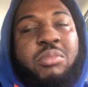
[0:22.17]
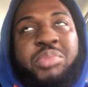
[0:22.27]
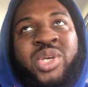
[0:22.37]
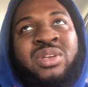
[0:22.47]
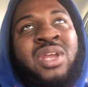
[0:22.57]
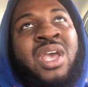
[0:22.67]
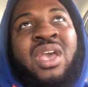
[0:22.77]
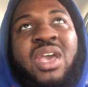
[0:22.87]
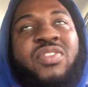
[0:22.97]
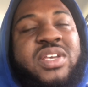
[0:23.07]
But
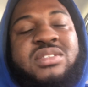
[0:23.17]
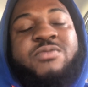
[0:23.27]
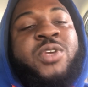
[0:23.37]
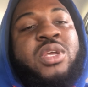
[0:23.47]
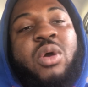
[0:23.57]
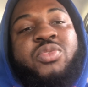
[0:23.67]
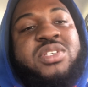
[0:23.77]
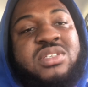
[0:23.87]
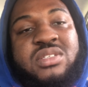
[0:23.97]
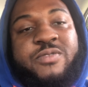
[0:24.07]
in this video,
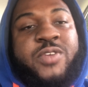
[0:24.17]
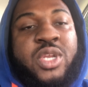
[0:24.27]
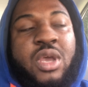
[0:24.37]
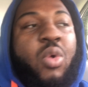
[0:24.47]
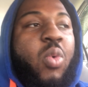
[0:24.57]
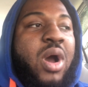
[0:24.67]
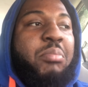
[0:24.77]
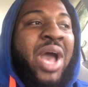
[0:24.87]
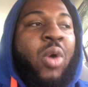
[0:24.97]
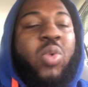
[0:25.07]
this is a video
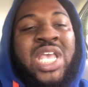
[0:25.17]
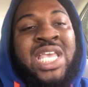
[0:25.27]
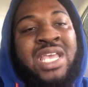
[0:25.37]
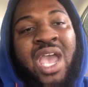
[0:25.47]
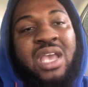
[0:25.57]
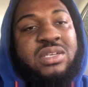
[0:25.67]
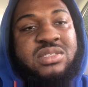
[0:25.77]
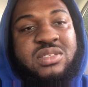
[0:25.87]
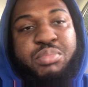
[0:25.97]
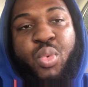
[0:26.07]
about EA
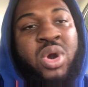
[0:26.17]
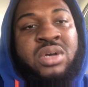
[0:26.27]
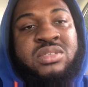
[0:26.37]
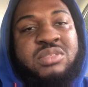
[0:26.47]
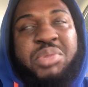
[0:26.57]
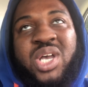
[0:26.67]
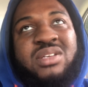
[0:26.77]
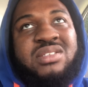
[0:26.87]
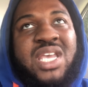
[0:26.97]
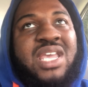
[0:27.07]
Sports
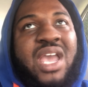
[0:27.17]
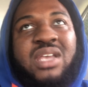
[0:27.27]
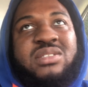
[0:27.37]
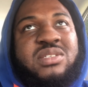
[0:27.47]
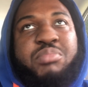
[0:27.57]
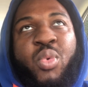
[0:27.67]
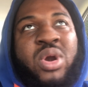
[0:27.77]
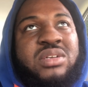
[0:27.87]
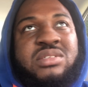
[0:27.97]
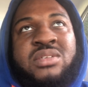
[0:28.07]
because EA
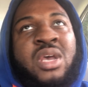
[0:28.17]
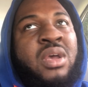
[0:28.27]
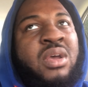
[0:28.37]
Sports,